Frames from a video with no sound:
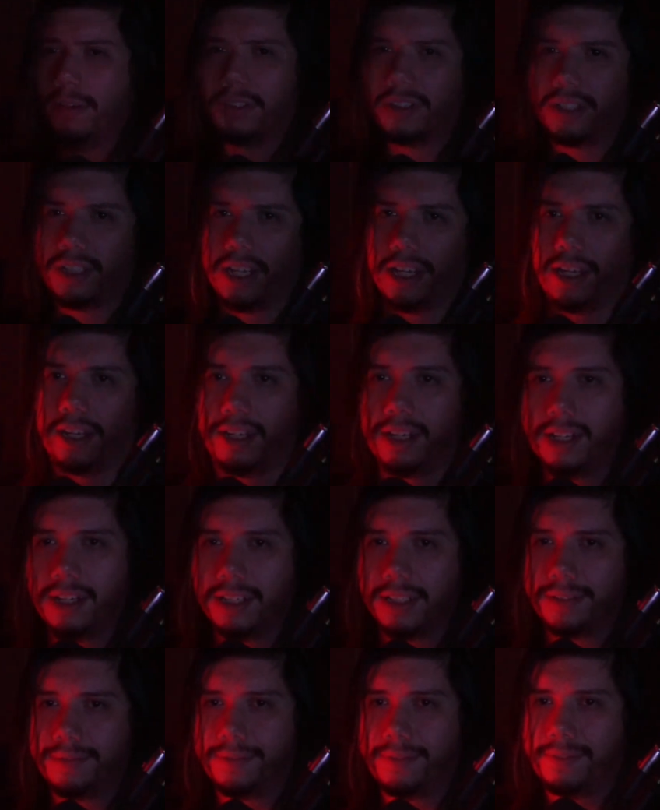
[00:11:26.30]
say, it
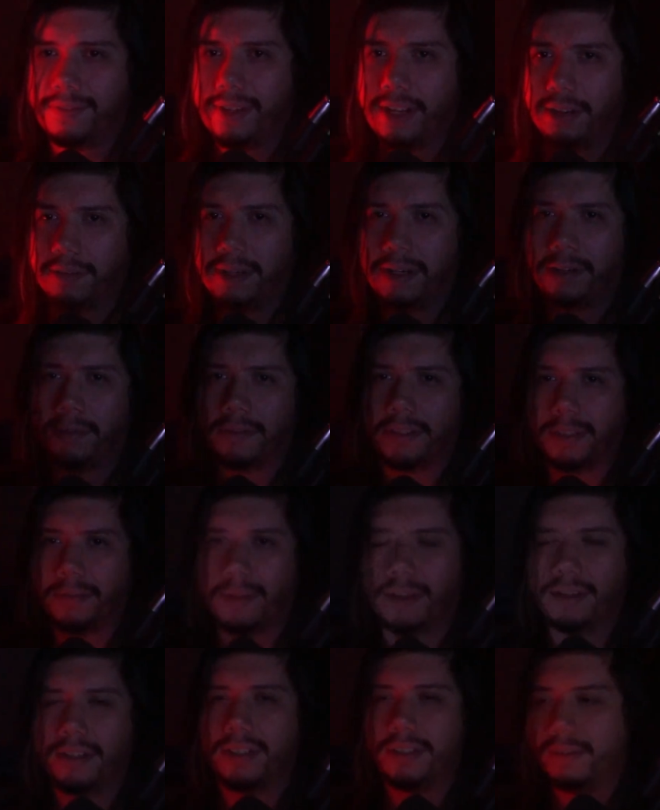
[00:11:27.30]
is very
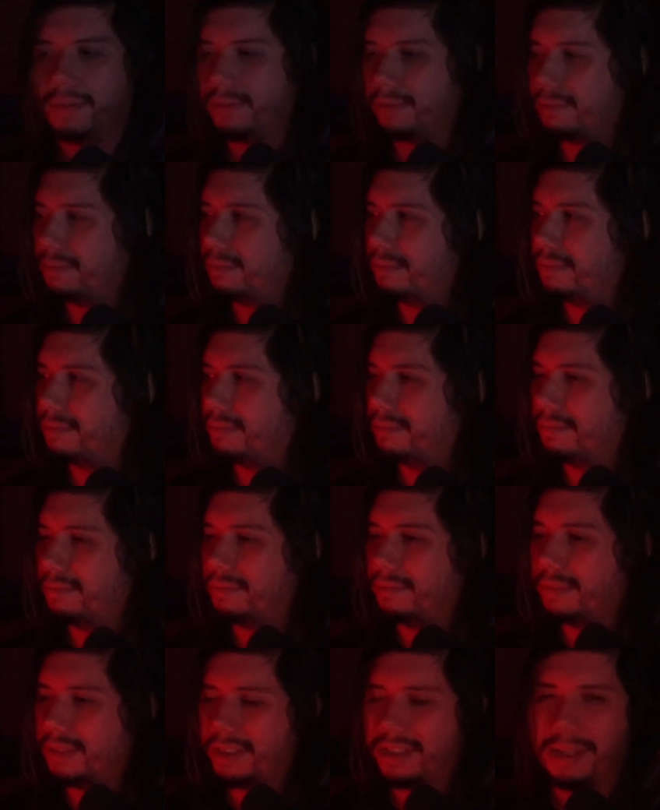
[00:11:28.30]
responsive.
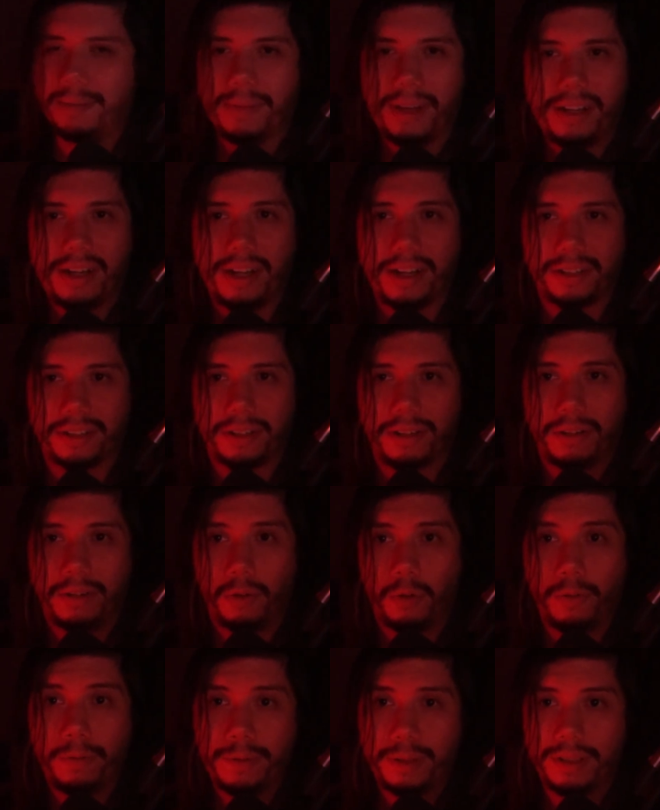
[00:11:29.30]
Just hit my desk.
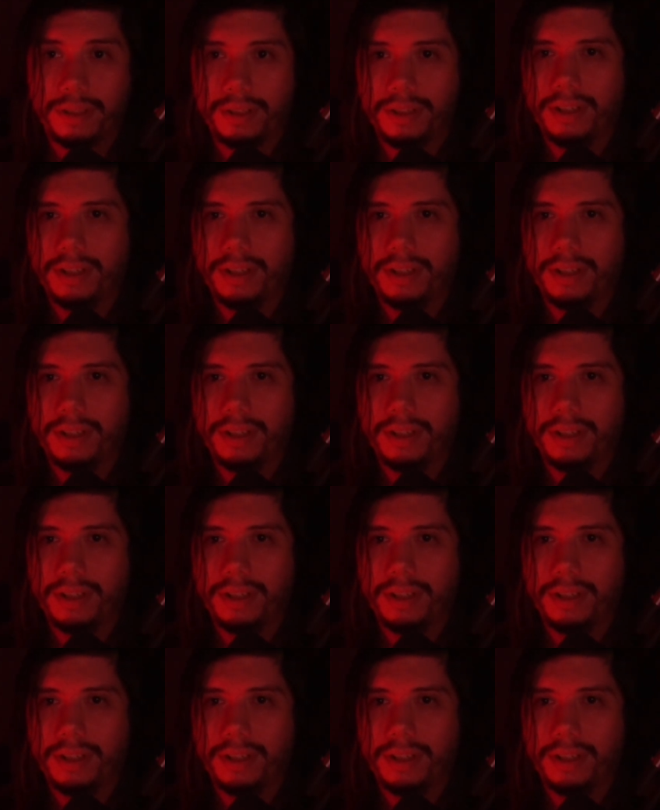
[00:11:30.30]
Oops.